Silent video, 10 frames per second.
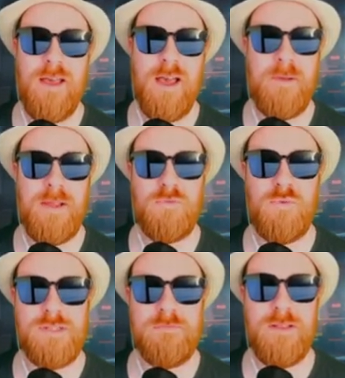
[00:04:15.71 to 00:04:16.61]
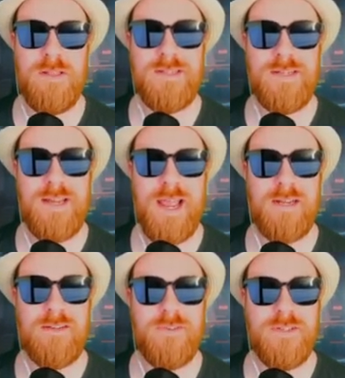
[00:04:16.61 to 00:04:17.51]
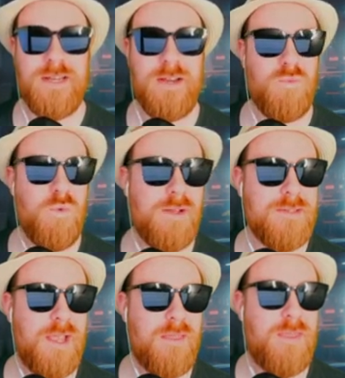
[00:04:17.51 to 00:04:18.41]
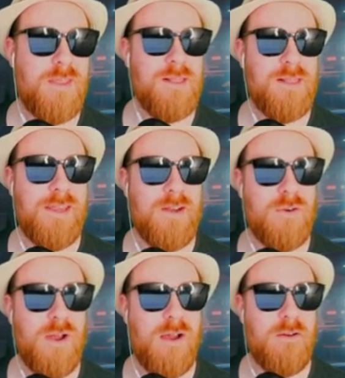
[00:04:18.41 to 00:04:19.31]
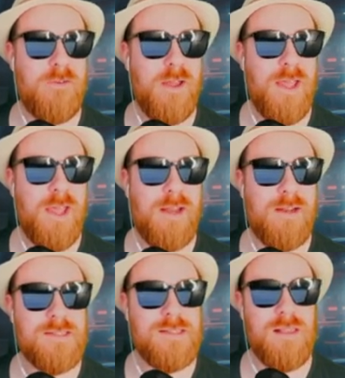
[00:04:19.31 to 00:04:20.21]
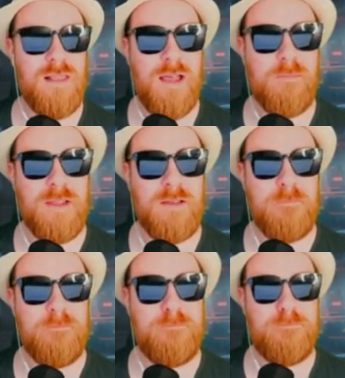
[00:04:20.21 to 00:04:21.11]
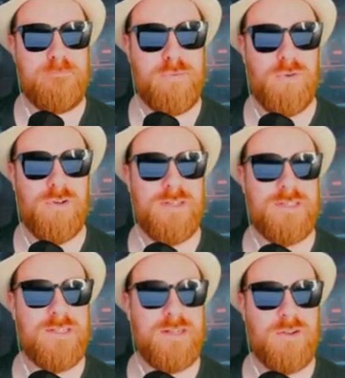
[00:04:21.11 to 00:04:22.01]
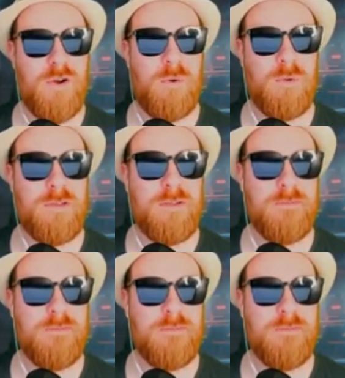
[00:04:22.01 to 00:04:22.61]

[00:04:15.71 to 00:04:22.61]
Hamid was a militant activist and was the leader of an Islamic Buddhist cult.